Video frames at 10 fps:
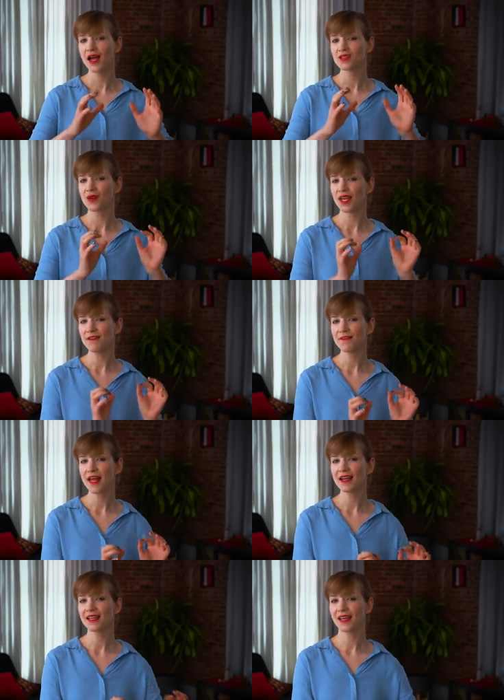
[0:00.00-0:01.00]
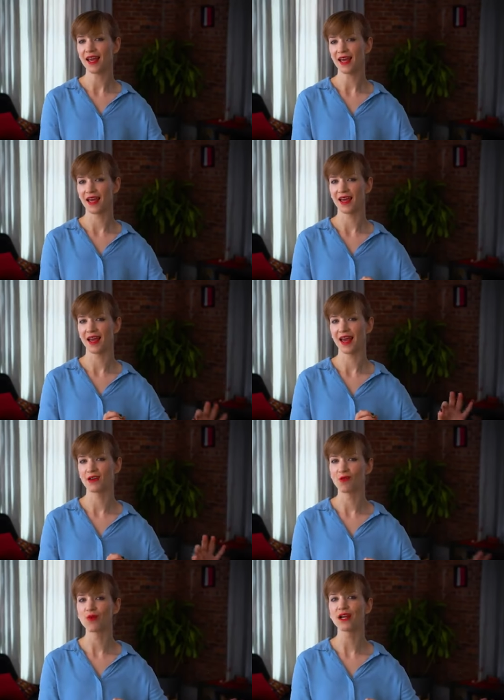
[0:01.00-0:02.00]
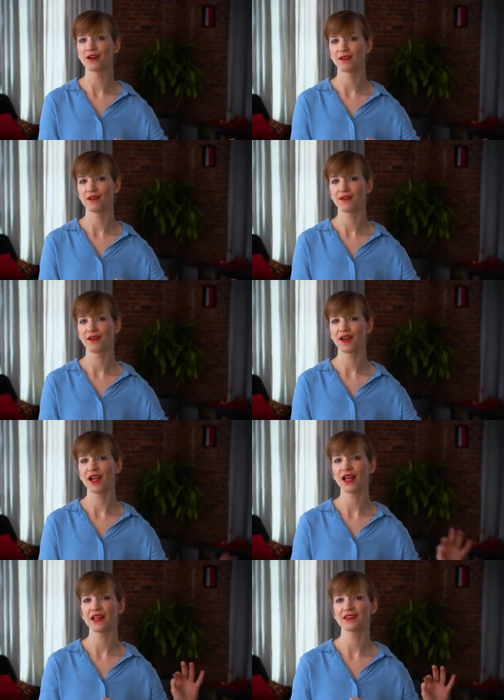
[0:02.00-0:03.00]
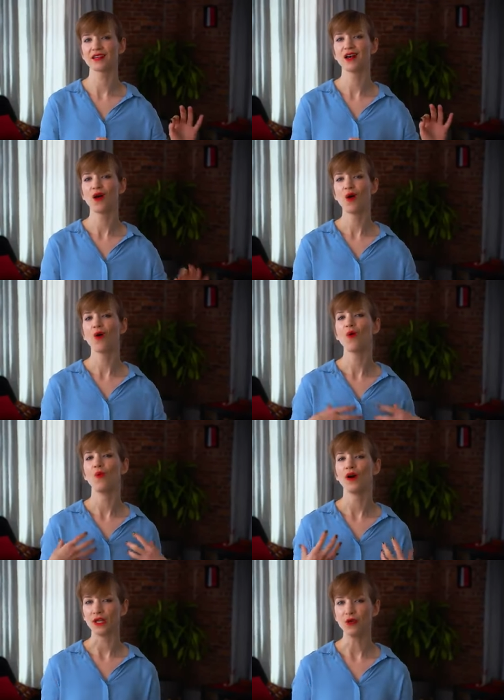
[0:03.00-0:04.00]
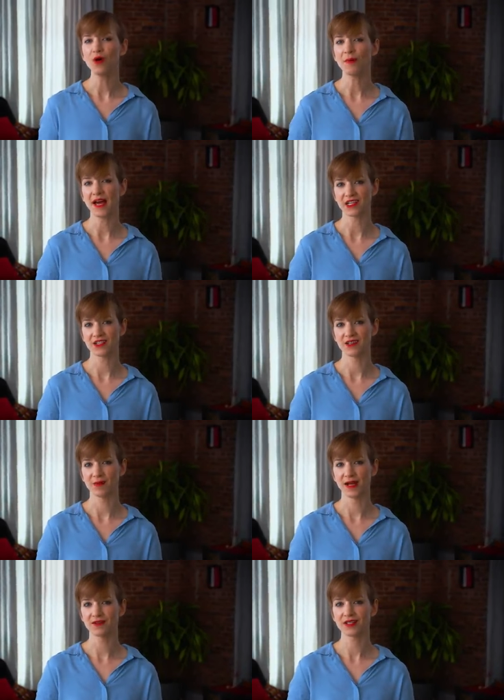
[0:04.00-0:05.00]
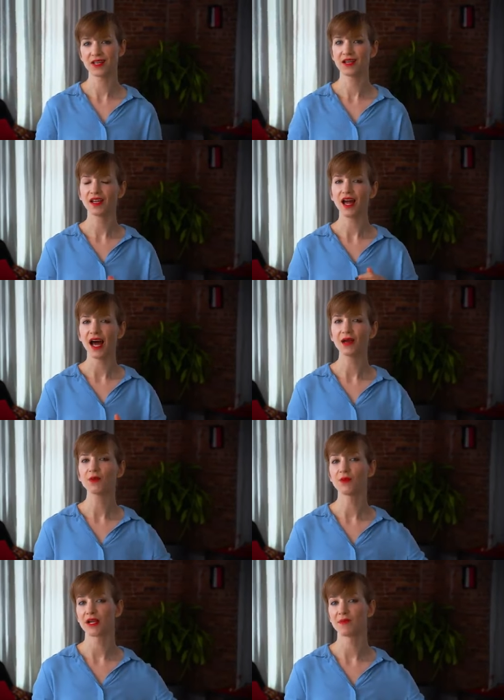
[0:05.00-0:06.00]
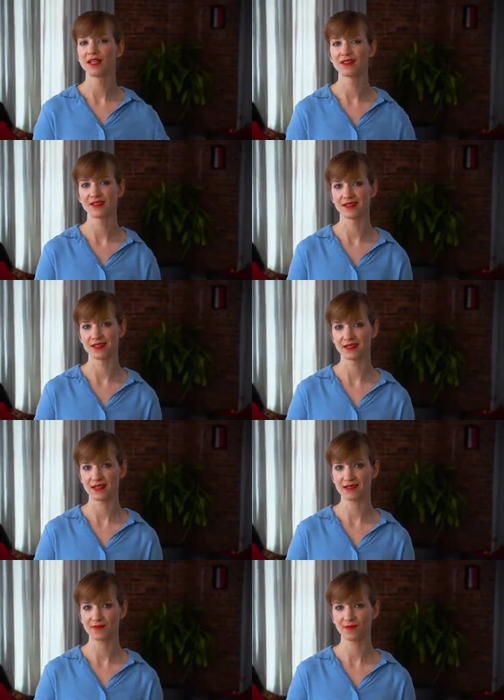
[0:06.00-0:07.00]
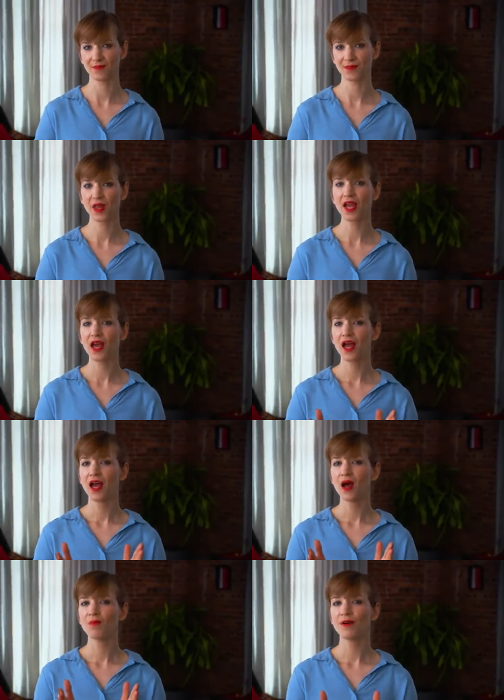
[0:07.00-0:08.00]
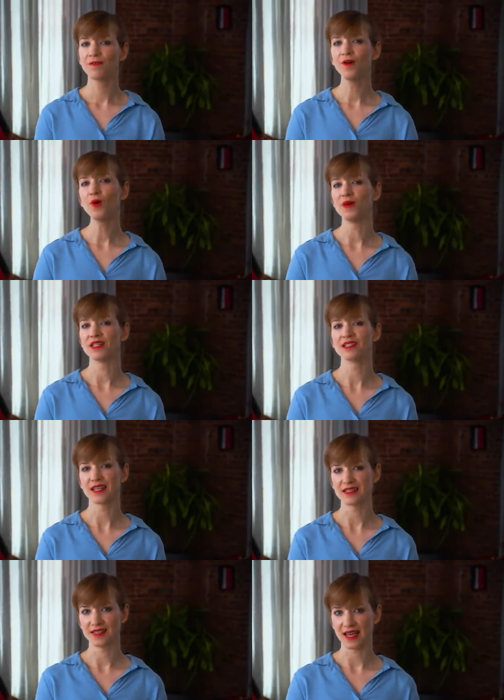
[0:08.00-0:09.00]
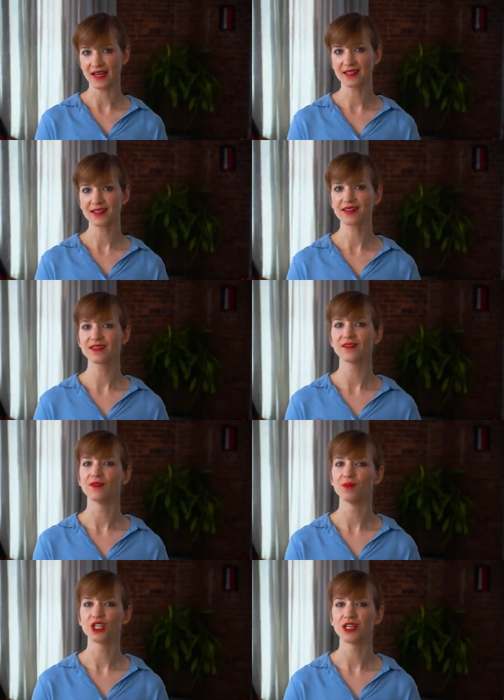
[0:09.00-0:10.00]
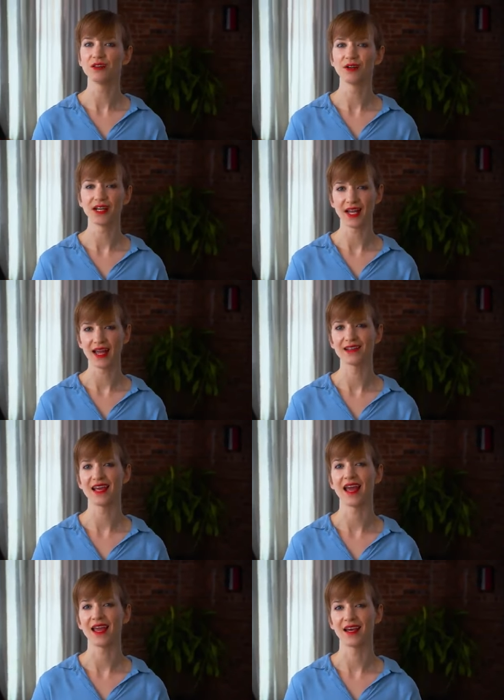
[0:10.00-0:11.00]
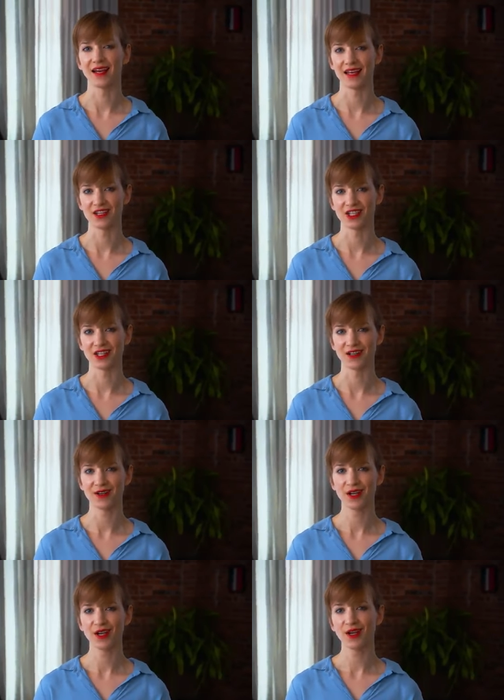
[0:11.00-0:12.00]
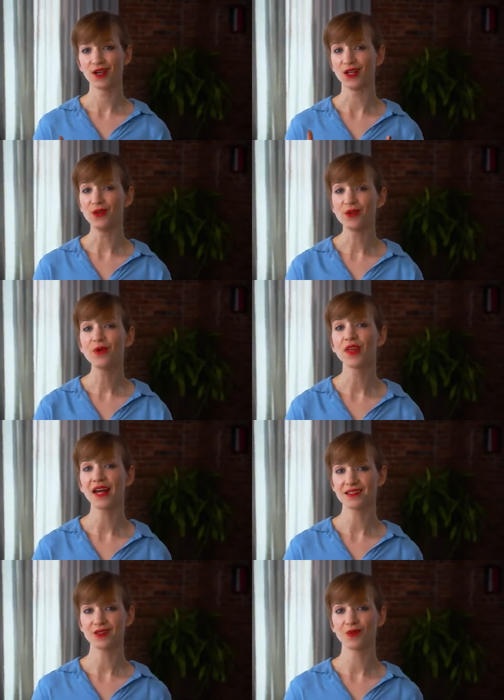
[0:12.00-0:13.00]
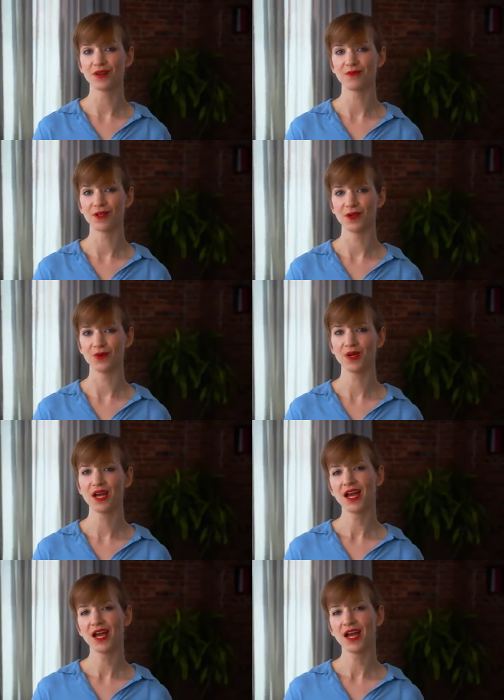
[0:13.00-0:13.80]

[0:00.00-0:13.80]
So if that care and rigor is what you are passionate about, I would recommend statistics. Performance is the excellence of the machine learning and AI engineer. You know that's the one for you.